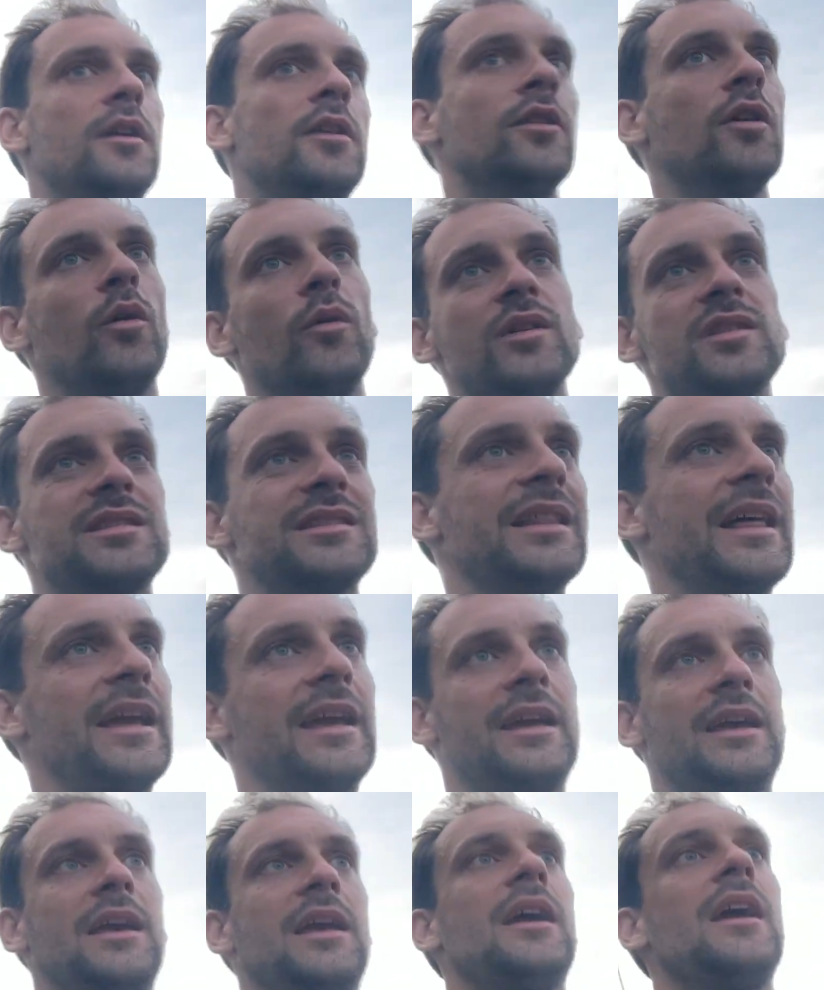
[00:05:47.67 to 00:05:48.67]
it's
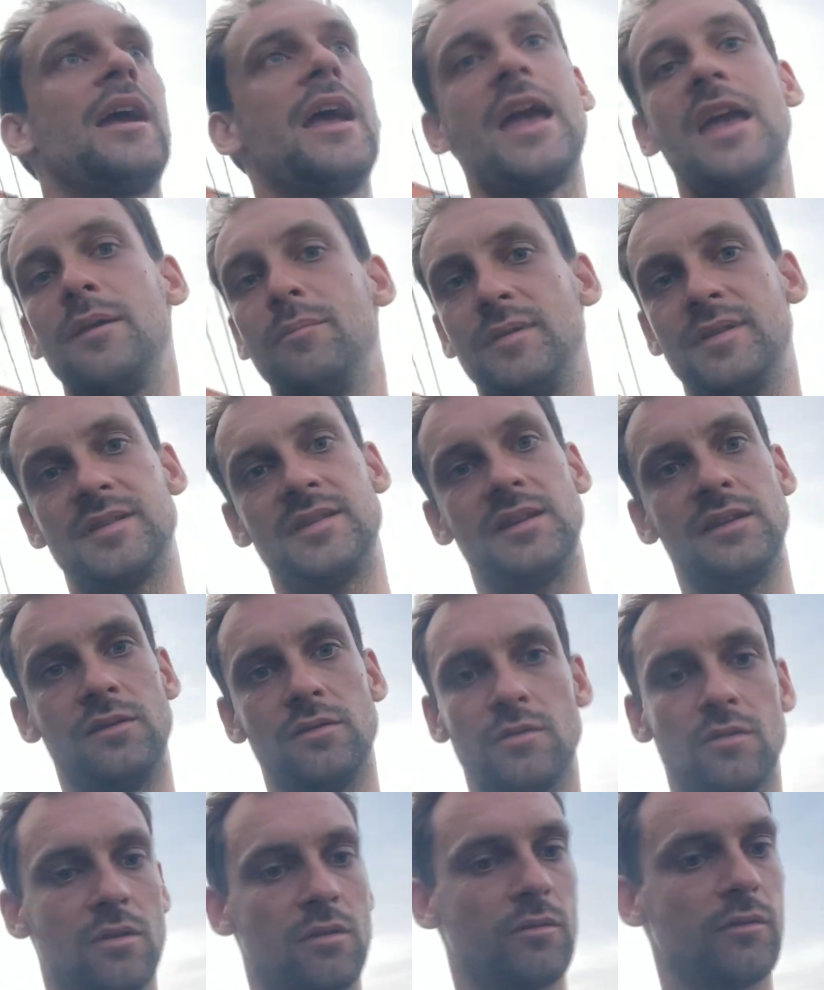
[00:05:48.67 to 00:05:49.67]
like a ABC.
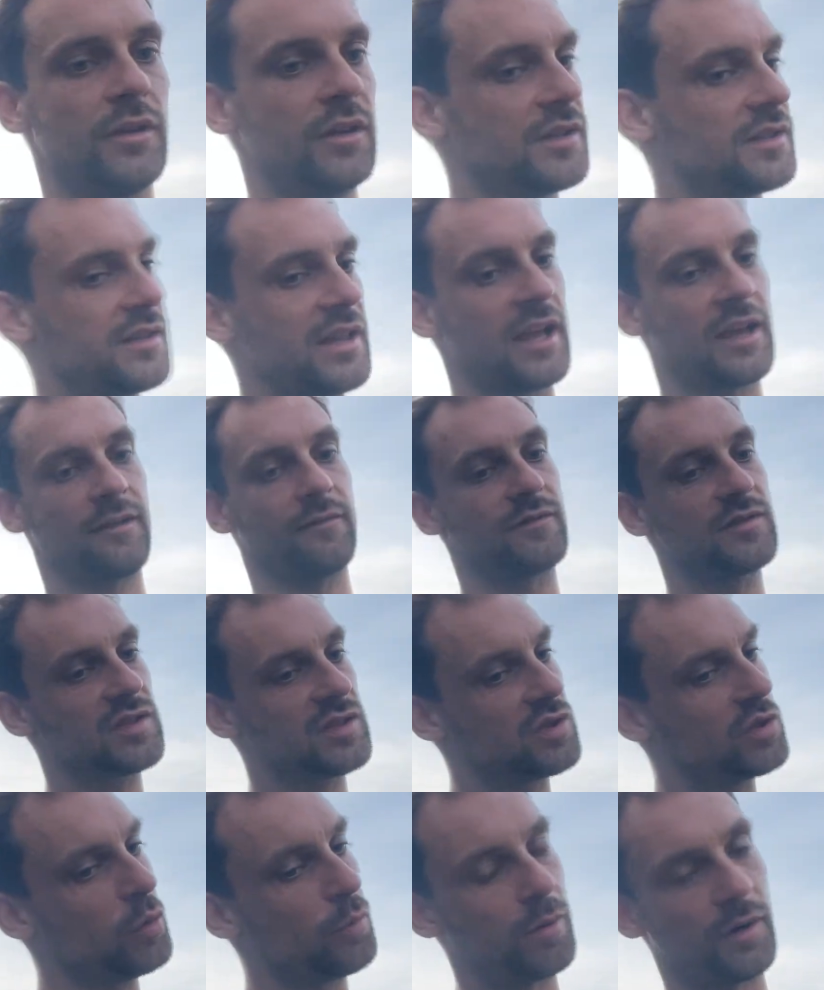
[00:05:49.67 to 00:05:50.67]
It's like
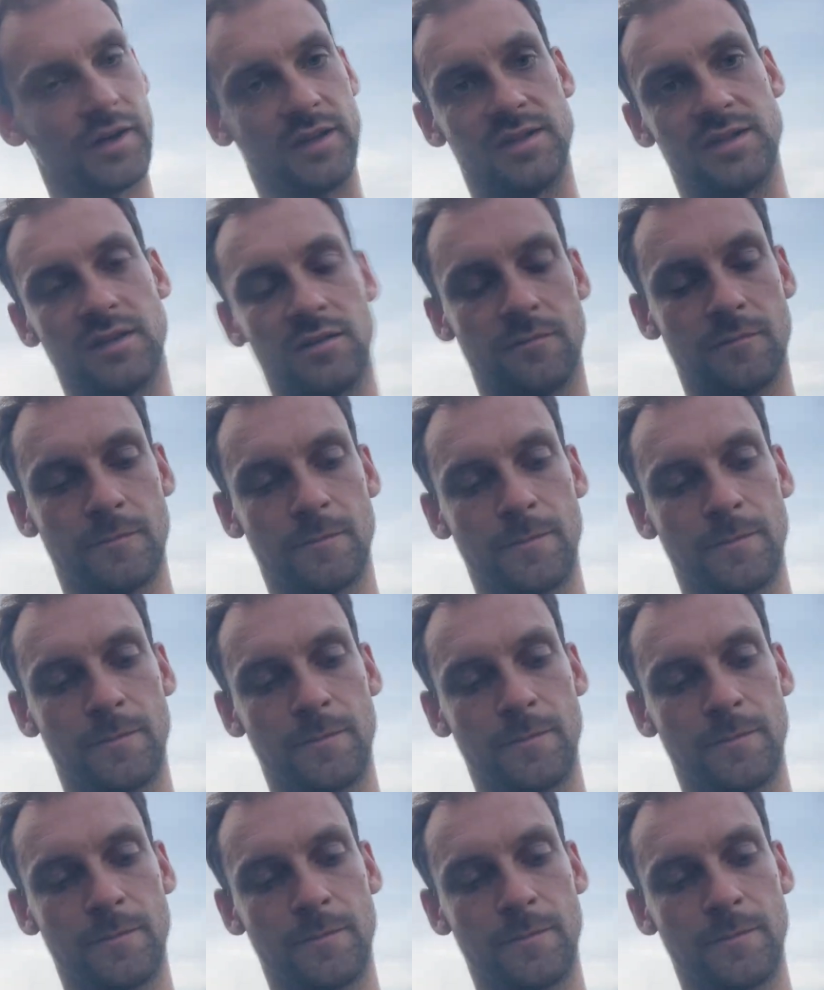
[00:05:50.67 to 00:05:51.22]
super easy.